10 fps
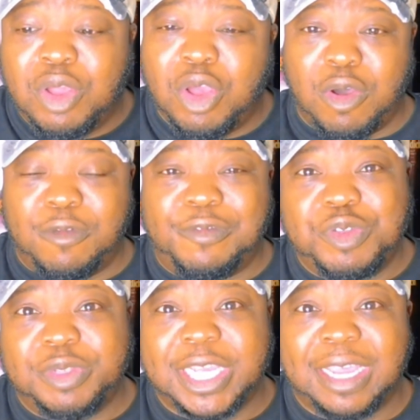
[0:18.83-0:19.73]
or a
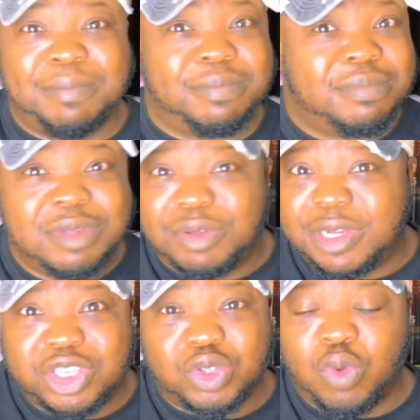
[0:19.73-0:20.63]
few time on
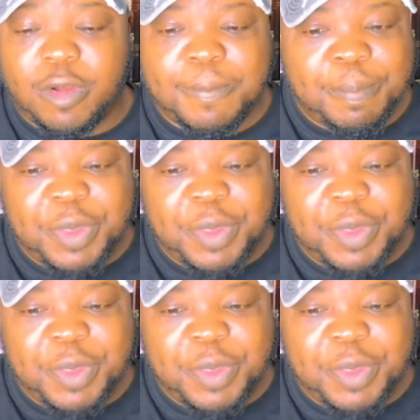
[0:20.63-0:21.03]
a store,